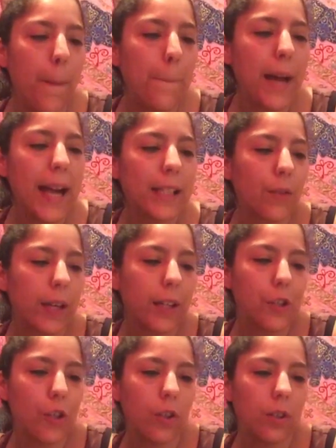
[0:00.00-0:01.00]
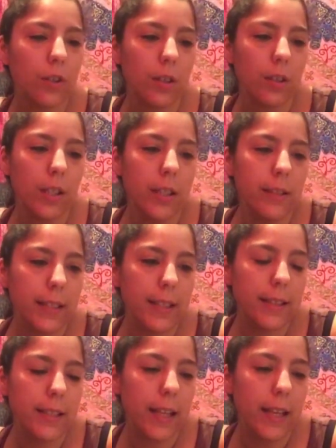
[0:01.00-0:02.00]
Bidirectional.
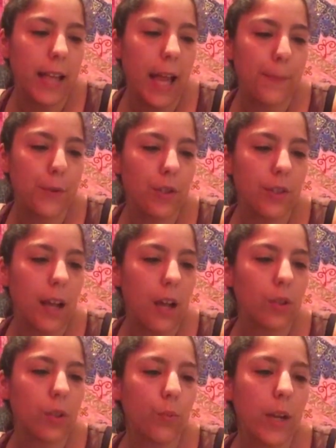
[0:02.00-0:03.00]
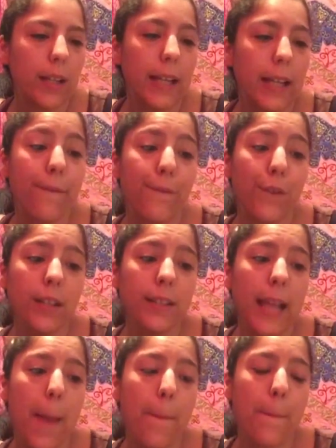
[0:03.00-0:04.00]
This setting captures sound directly in
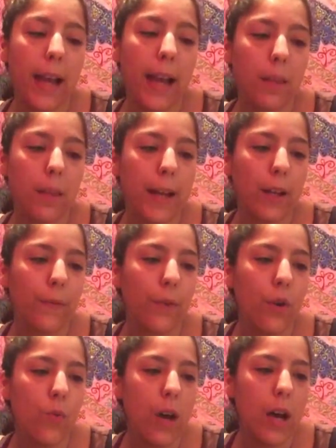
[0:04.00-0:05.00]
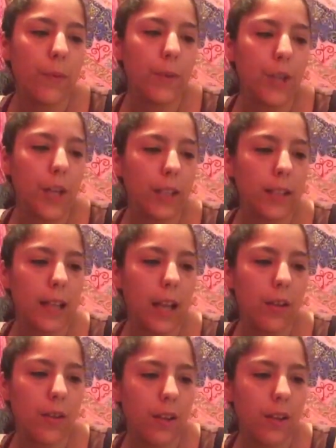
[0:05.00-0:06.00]
front and back of the microphone while rejecting
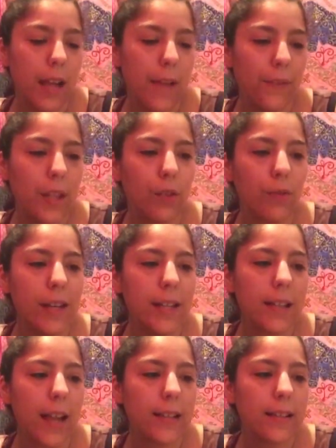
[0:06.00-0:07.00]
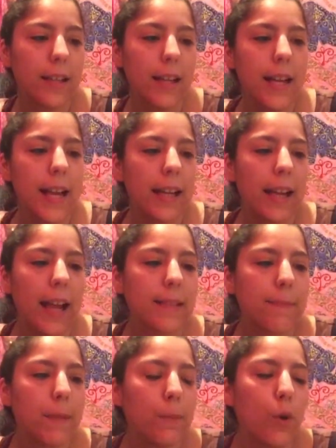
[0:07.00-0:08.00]
sound on the left and the right sides, and
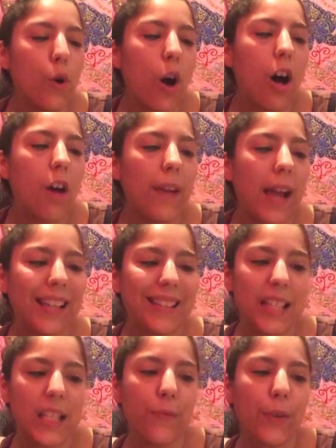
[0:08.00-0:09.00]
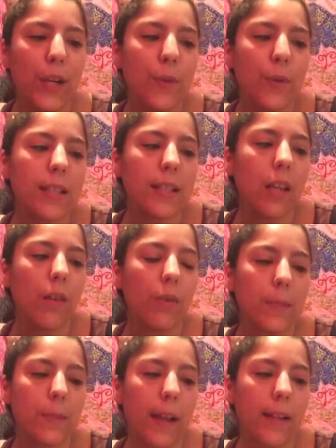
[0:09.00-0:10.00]
has minimal off-axis frequency
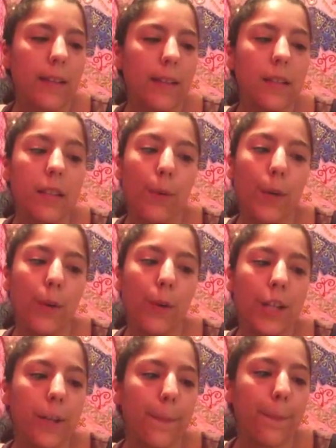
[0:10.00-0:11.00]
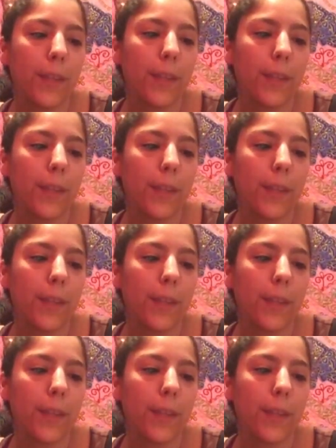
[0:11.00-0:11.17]
response deterioration.